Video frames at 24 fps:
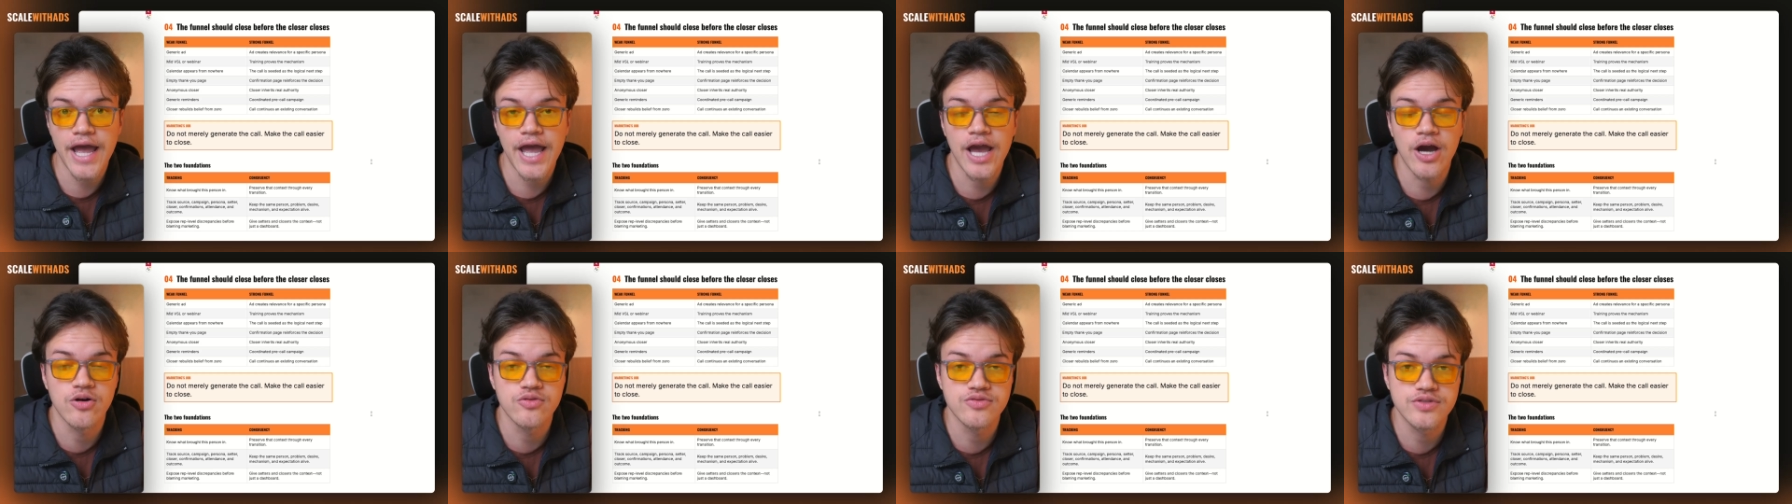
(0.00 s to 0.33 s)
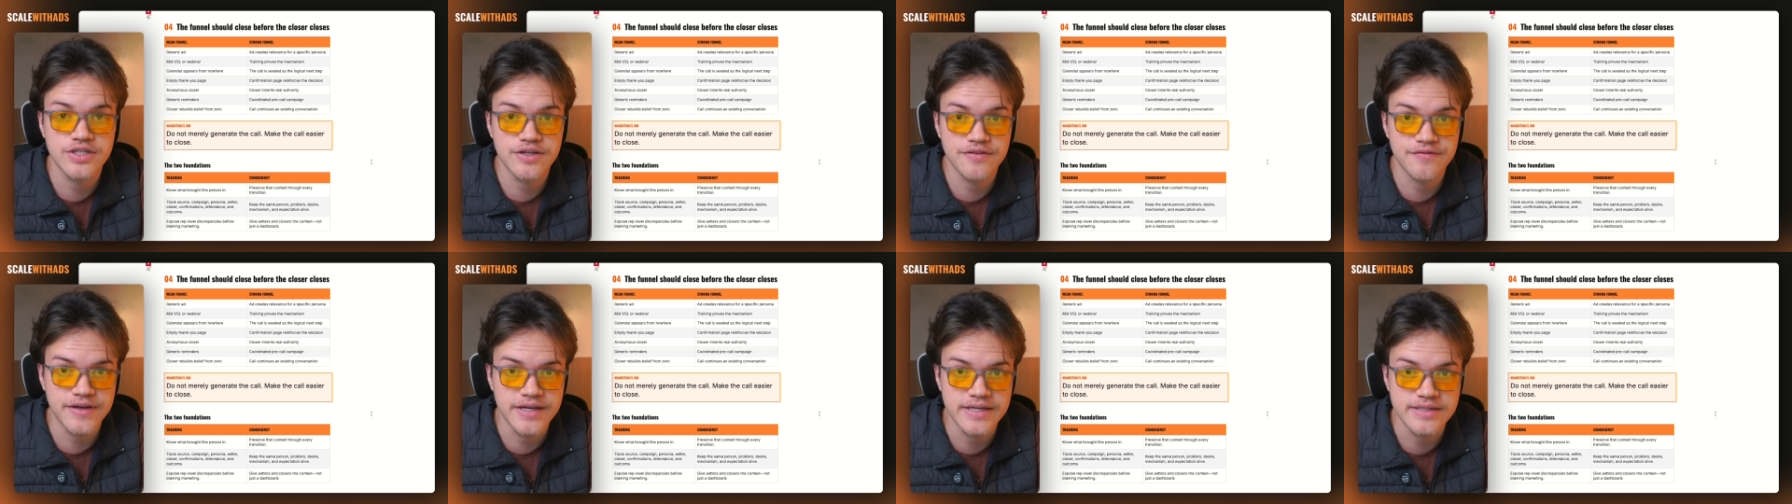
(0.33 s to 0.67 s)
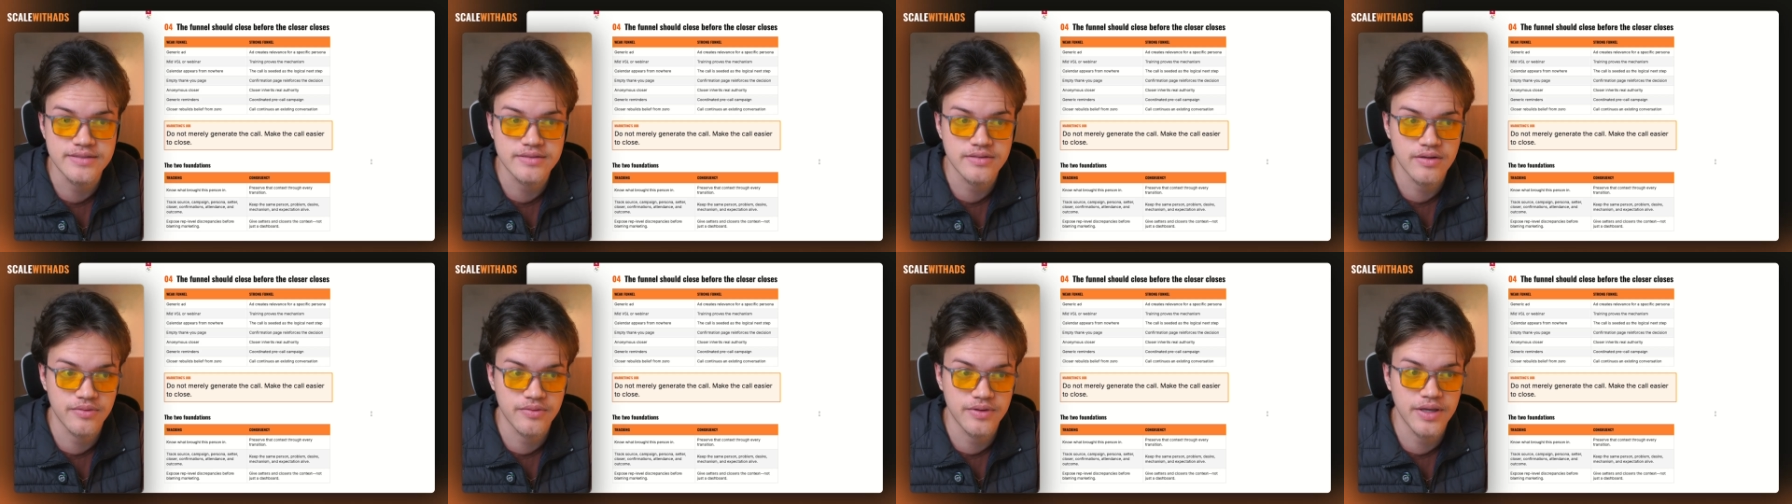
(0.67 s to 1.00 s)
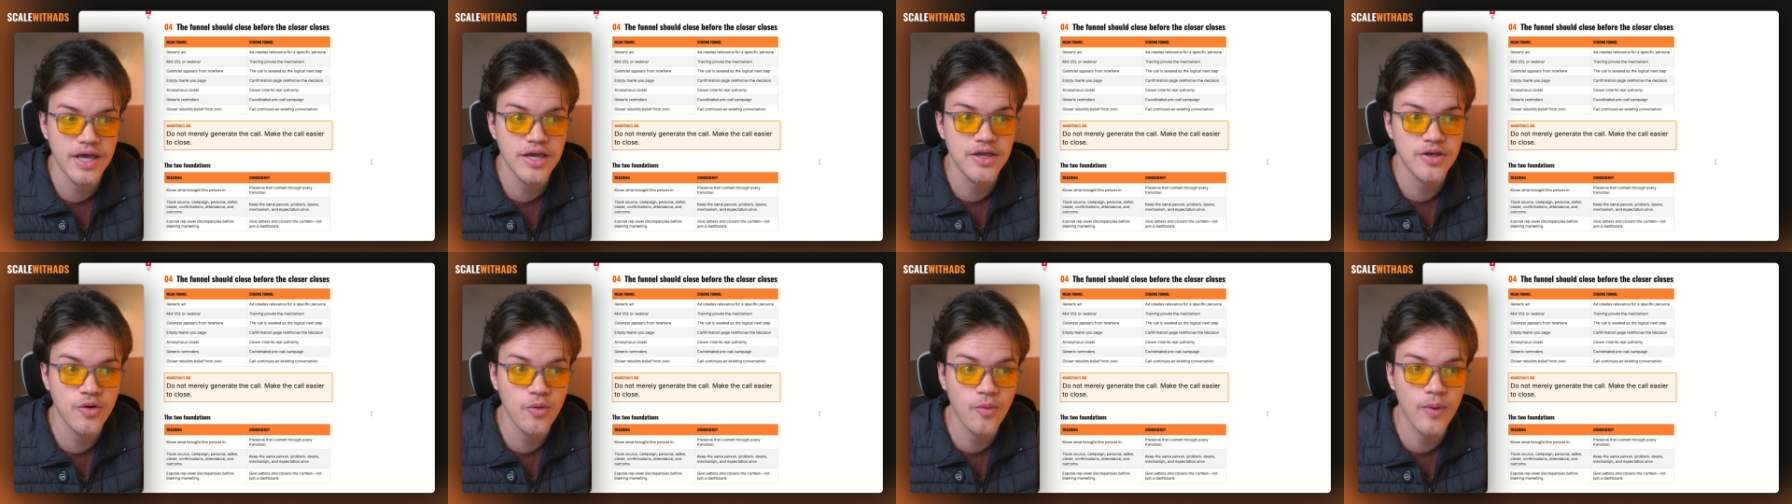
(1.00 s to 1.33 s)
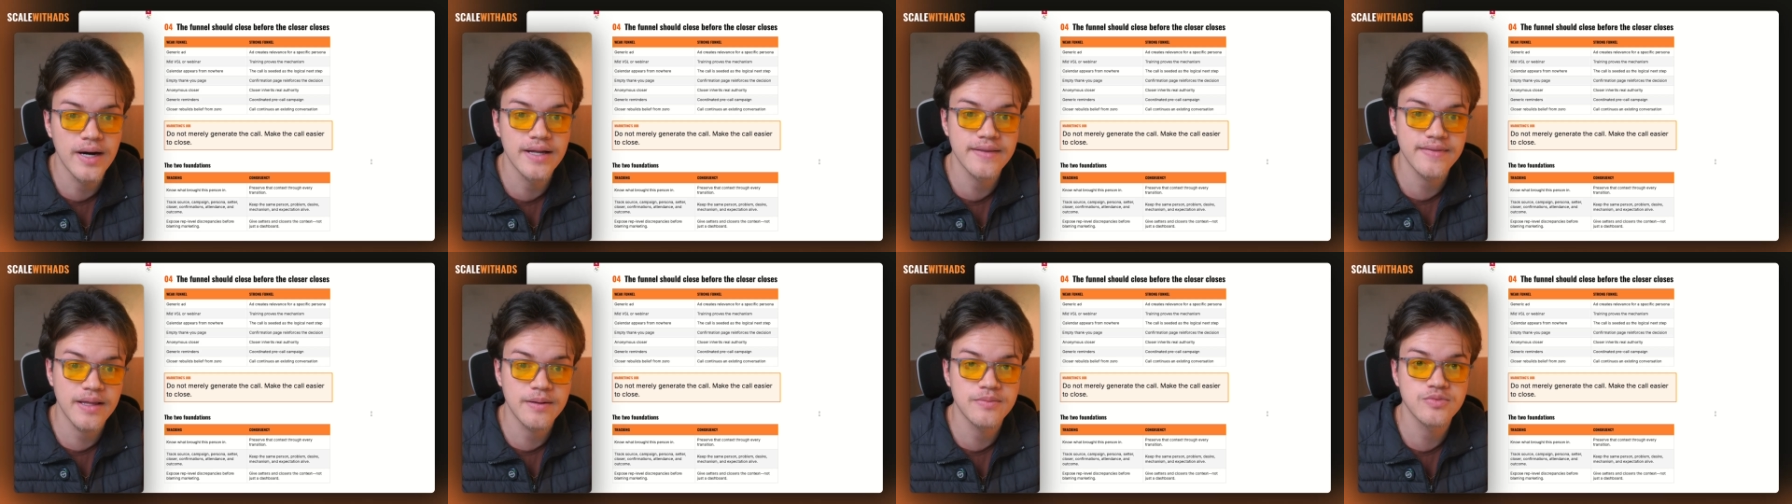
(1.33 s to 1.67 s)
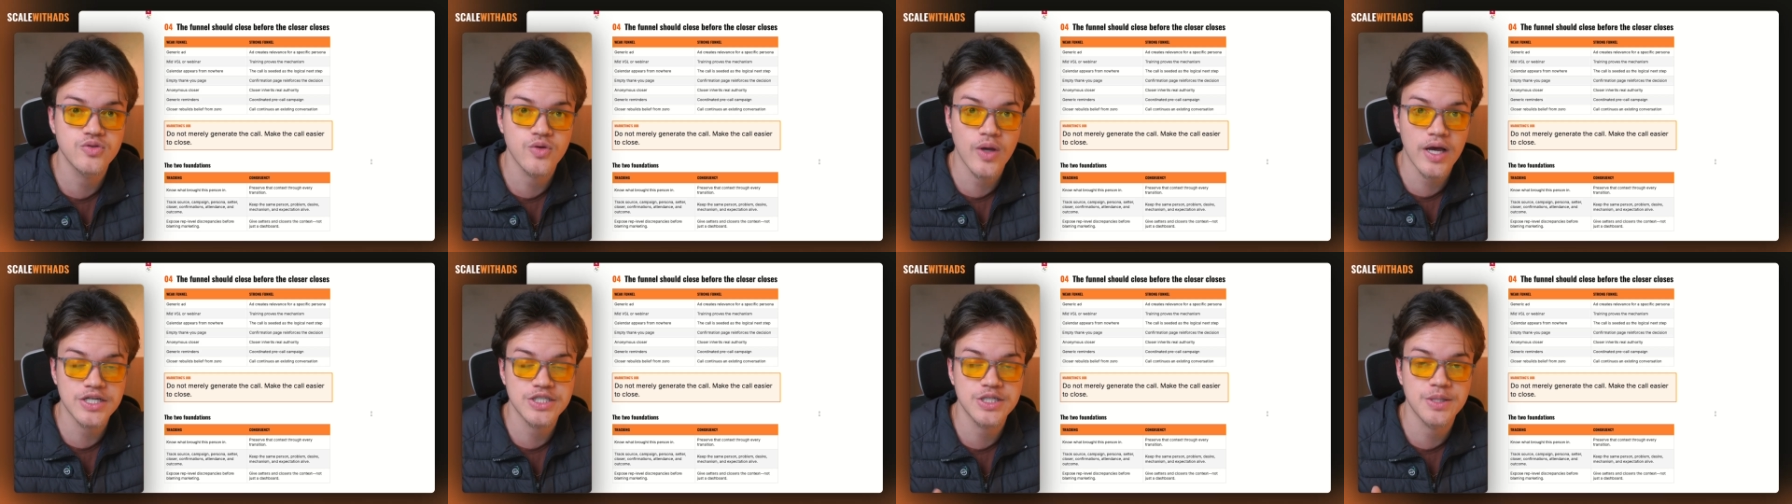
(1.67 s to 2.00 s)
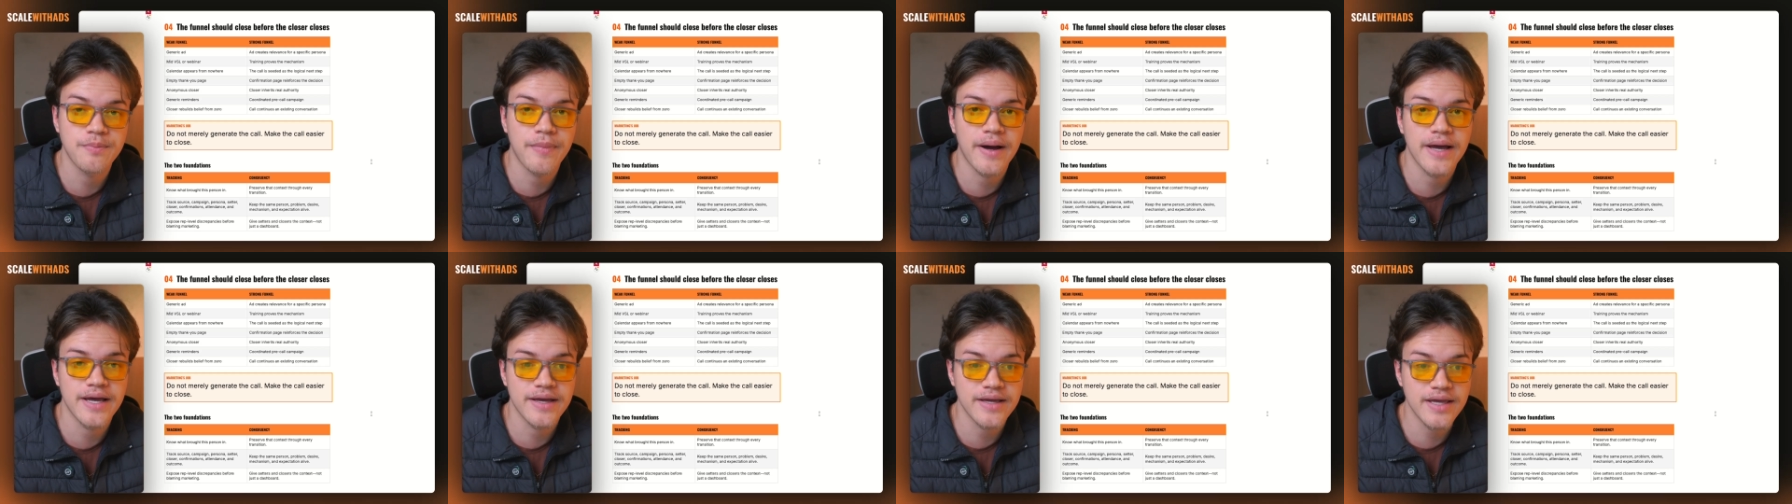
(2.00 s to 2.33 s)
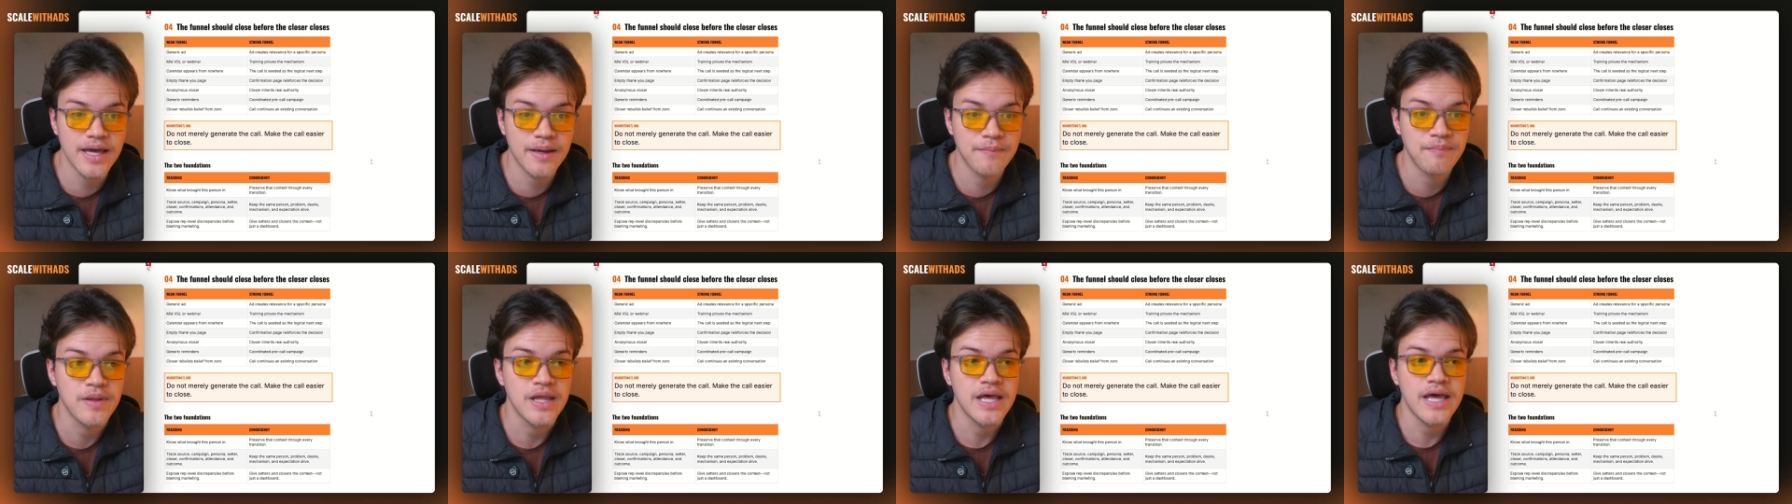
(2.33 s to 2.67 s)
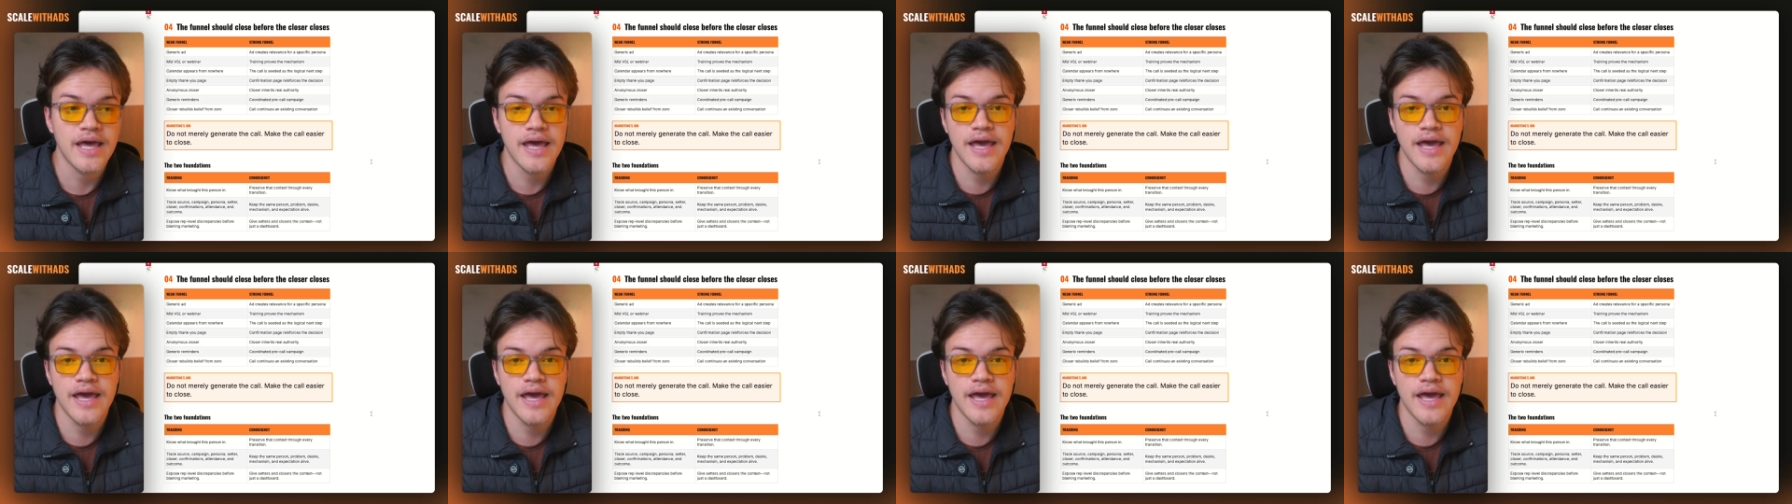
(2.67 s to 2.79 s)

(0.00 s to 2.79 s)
LTVs, okay? You want them to actually buy again.